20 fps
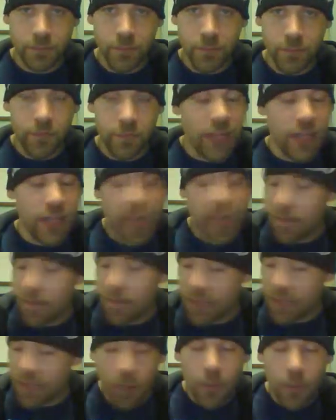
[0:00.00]
You have to
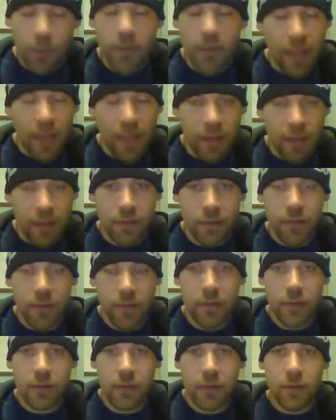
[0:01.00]
get rid of that
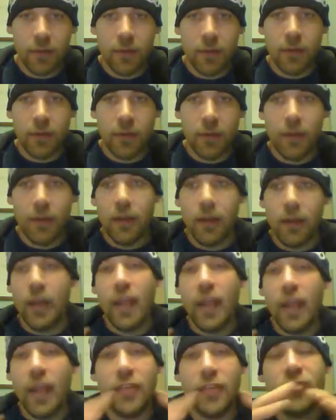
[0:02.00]

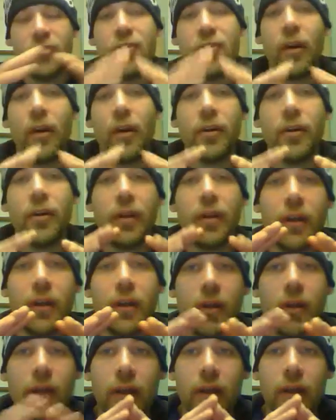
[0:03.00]
and start
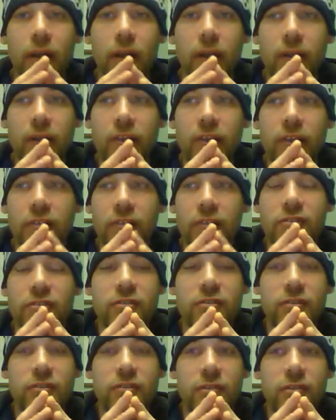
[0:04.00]
to
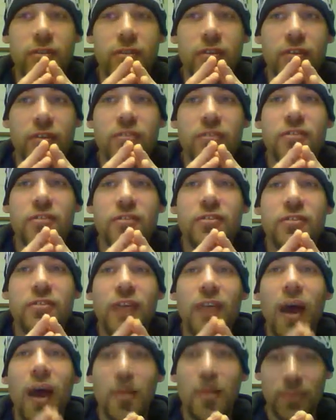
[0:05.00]

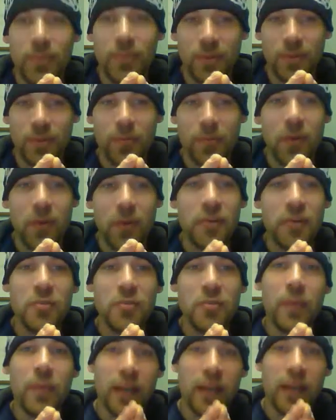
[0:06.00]
stop
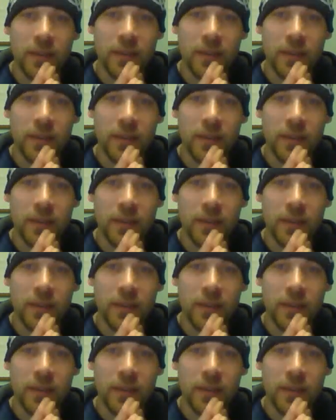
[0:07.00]
participating.